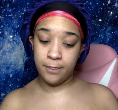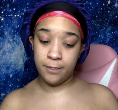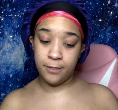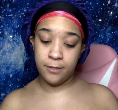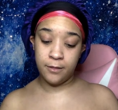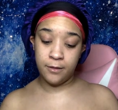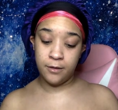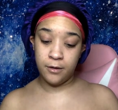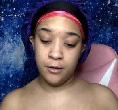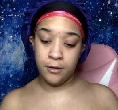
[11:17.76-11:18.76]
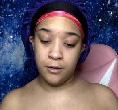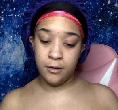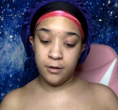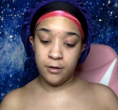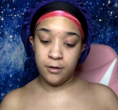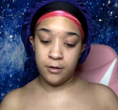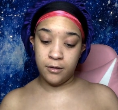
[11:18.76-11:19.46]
No one is speaking in this clip.